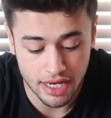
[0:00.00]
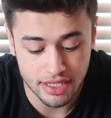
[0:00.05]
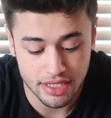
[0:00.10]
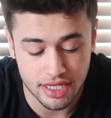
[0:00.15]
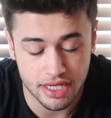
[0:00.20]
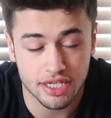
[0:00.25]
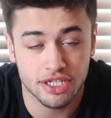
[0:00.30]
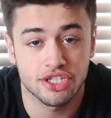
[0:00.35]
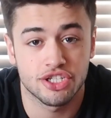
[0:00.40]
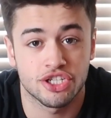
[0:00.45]
I
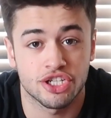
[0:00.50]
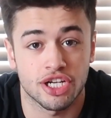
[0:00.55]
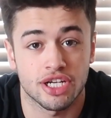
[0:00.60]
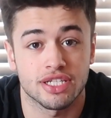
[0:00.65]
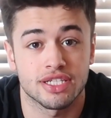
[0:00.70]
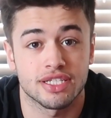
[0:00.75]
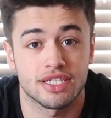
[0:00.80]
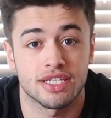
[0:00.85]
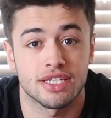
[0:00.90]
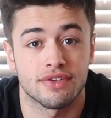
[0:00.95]
did
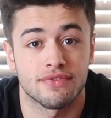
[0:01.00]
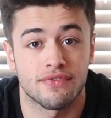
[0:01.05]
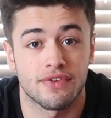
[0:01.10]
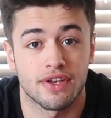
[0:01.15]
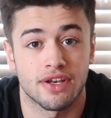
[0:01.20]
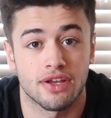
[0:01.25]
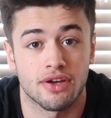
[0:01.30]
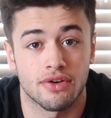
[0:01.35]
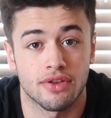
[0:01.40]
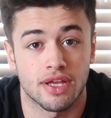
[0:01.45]
just see a
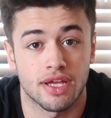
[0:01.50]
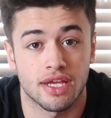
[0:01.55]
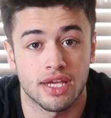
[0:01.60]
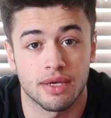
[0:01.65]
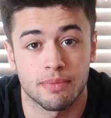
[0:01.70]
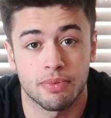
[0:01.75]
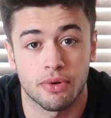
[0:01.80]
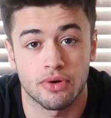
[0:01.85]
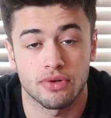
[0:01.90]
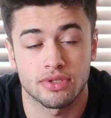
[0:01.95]
video that
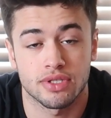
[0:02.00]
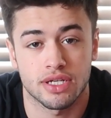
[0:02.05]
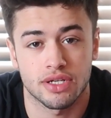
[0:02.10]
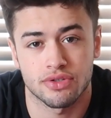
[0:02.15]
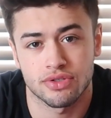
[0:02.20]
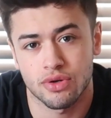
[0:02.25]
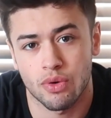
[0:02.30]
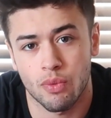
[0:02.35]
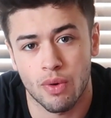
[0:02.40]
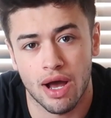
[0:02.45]
he posted. It
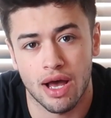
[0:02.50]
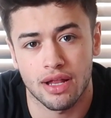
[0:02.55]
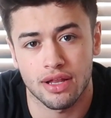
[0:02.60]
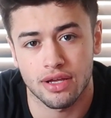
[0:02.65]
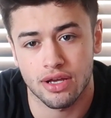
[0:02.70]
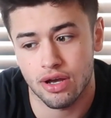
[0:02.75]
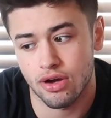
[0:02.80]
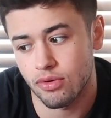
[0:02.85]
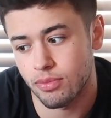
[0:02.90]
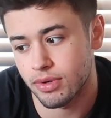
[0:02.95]
was a
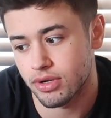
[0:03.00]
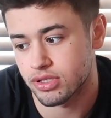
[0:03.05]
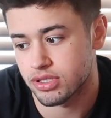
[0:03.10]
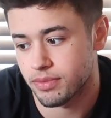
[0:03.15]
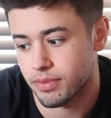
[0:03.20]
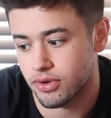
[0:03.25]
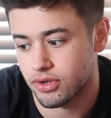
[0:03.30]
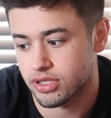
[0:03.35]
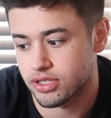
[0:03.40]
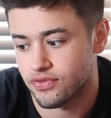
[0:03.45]
while ago, but it was
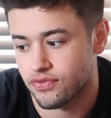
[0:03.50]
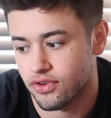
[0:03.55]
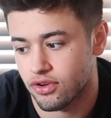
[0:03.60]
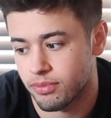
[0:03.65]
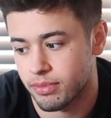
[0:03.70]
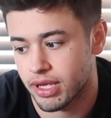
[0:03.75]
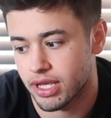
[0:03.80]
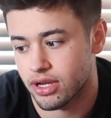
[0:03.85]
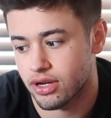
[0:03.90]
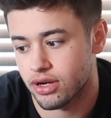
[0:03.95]
about his
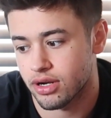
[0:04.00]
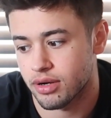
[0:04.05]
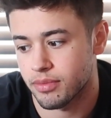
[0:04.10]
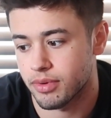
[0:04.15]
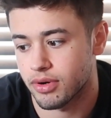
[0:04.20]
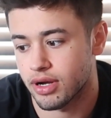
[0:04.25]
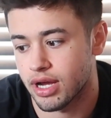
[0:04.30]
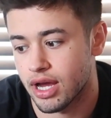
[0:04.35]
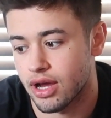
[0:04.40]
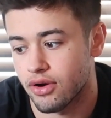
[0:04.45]
filmmaker and
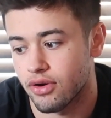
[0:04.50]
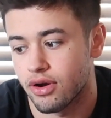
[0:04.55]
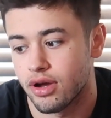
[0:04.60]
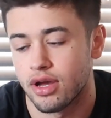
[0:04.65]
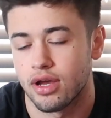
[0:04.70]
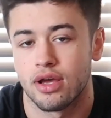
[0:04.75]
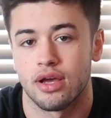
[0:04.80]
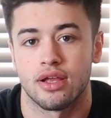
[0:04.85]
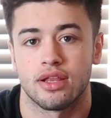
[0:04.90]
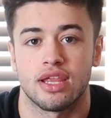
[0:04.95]
about how
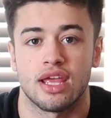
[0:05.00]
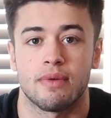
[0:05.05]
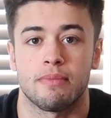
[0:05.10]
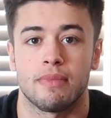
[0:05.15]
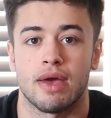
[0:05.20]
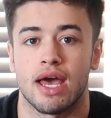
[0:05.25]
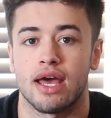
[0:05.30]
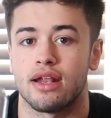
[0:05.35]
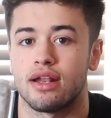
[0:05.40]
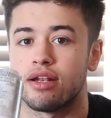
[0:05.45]
they
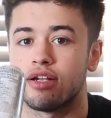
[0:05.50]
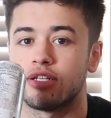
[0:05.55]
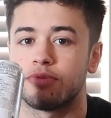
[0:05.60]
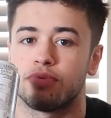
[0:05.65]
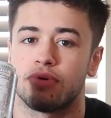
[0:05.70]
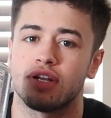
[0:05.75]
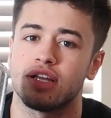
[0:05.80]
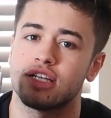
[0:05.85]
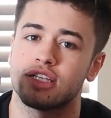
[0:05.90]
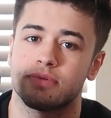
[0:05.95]
met, and it's
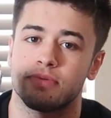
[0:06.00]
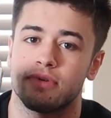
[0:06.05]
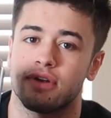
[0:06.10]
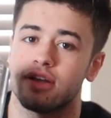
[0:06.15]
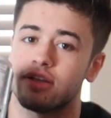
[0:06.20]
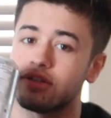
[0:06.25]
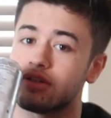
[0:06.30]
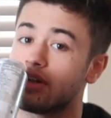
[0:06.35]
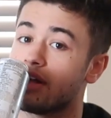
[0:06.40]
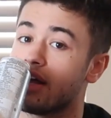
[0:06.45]
pretty
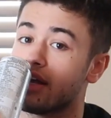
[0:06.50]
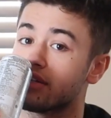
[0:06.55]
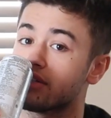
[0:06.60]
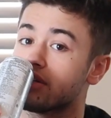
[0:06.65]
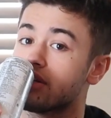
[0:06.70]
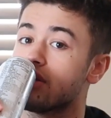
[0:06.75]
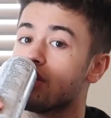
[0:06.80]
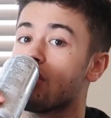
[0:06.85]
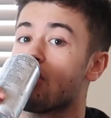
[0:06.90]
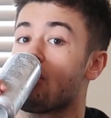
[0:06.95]
inspirational actually.